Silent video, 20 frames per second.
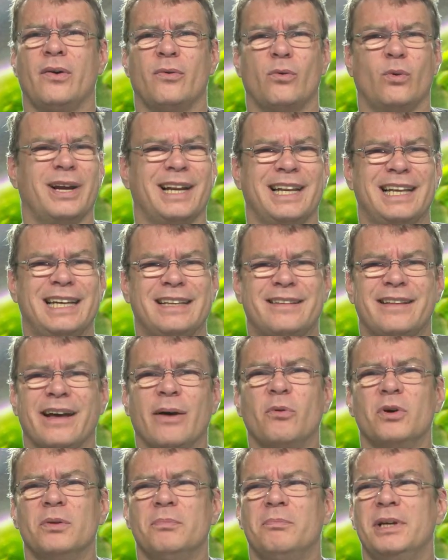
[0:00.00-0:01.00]
really
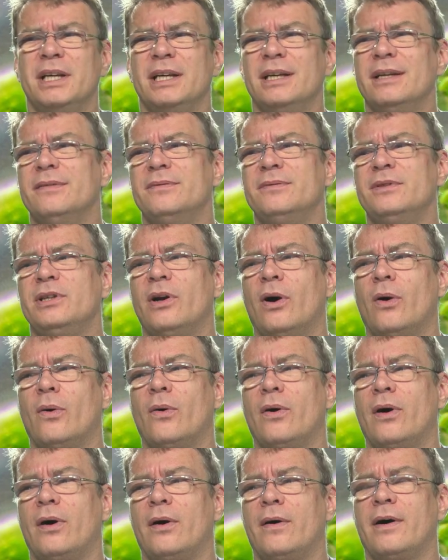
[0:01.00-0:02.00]
that would be, you
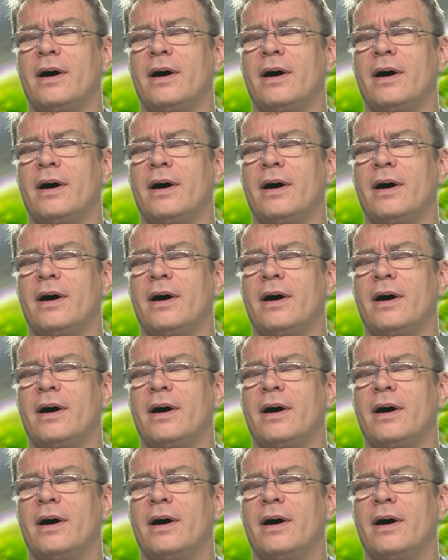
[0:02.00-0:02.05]
know,